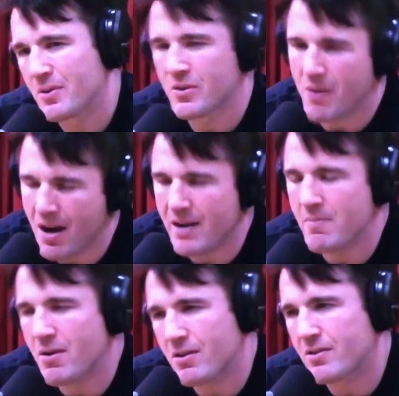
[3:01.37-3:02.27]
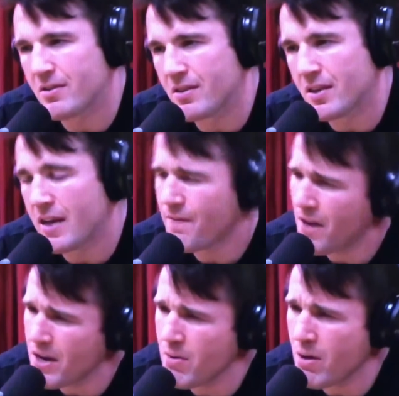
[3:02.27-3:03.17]
So Ronnie Marks is in. He
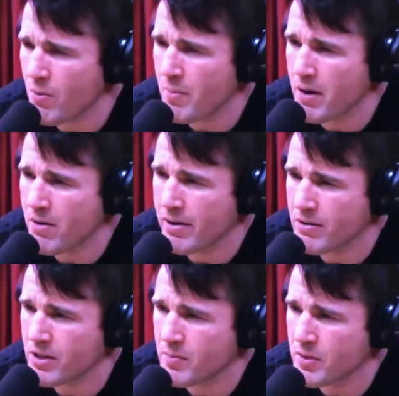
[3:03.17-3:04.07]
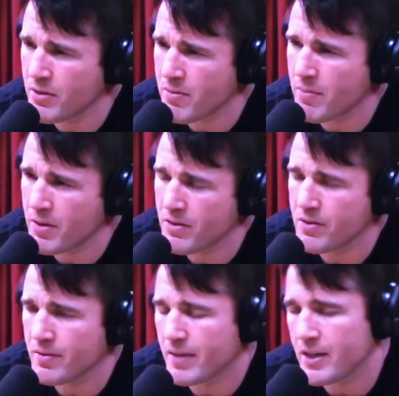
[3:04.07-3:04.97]
fought Yoel Romero, Aaron Simpson. Do you remember
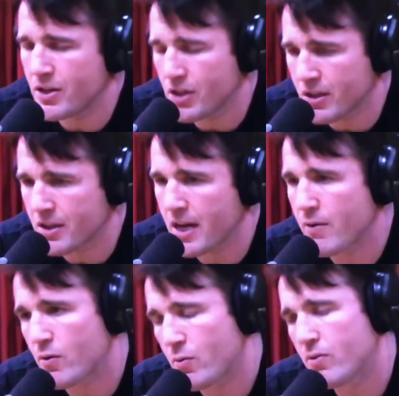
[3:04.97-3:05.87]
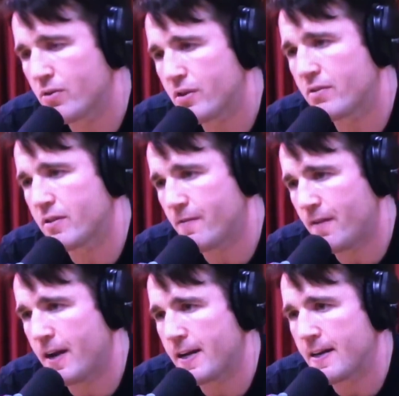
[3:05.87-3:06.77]
those? Mm-hmm. He just signed with World Series of
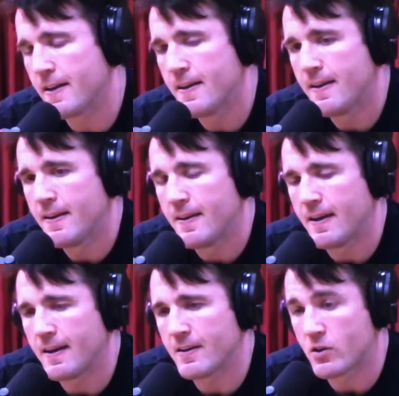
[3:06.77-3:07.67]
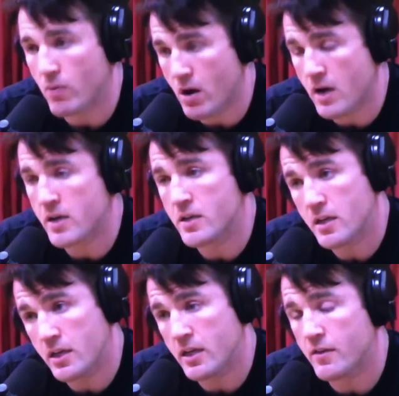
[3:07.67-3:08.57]
Fighting. So Hani's
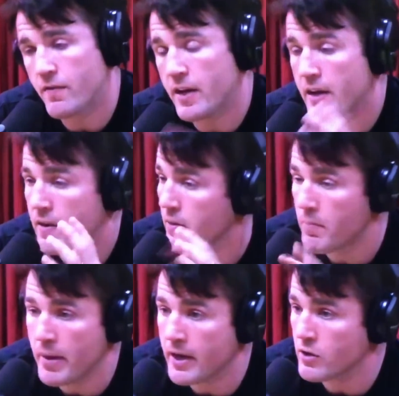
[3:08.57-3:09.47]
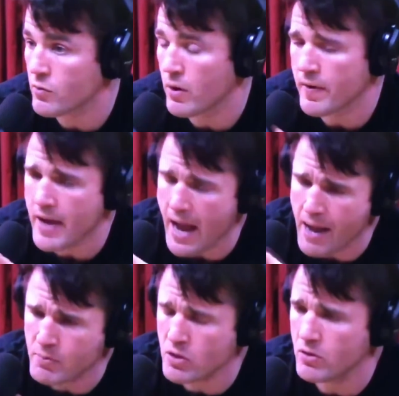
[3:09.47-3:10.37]
in against Vinny. And then the biggest one, the
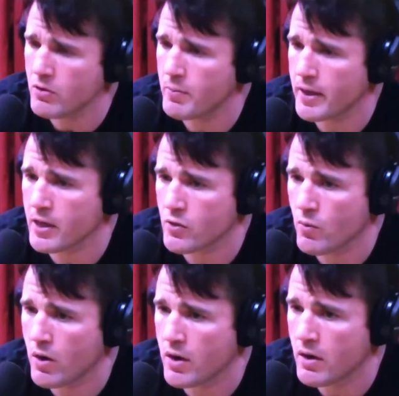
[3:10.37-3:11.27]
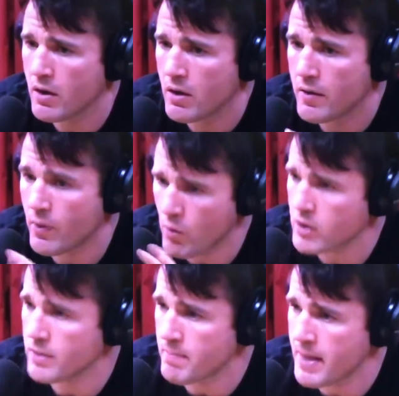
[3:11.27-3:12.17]
absolute biggest one that
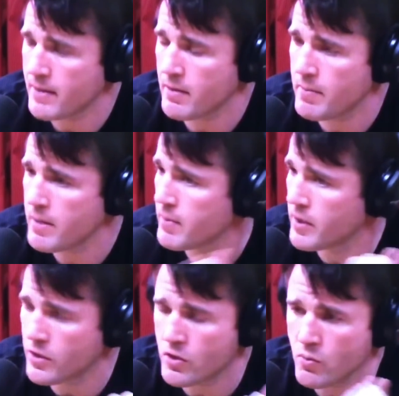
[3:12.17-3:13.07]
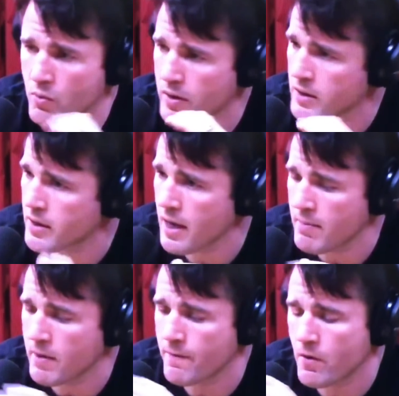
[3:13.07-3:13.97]
wasn't meant to be, but this is the one that's
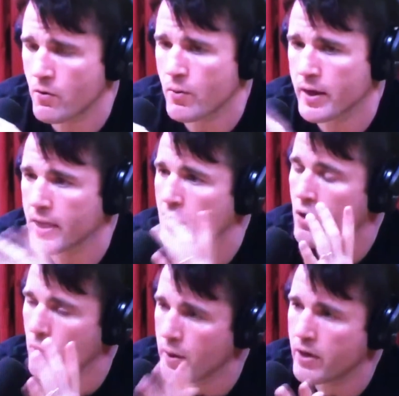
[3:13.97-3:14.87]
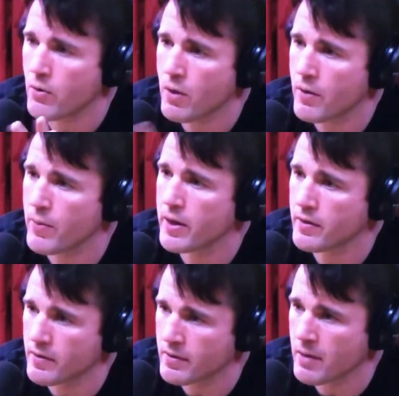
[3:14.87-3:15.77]
got my phone ringing. Rico
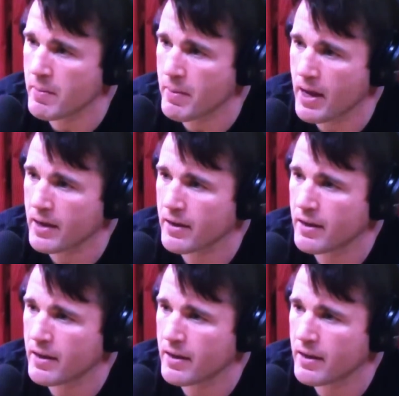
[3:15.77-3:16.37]
Rodriguez is coming back.